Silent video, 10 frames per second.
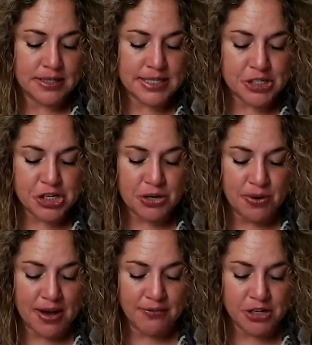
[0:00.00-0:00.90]
Did you
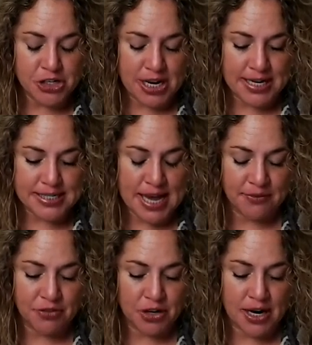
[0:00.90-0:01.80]
ever chase
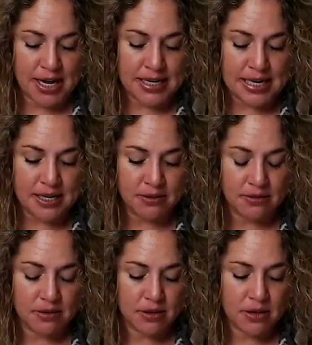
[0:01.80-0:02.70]
after Honey?
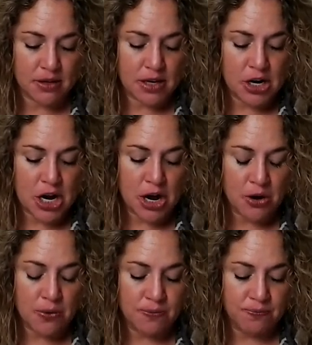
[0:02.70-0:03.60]

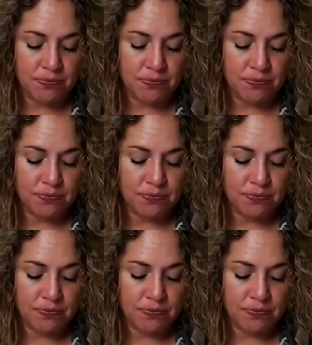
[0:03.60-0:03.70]
No.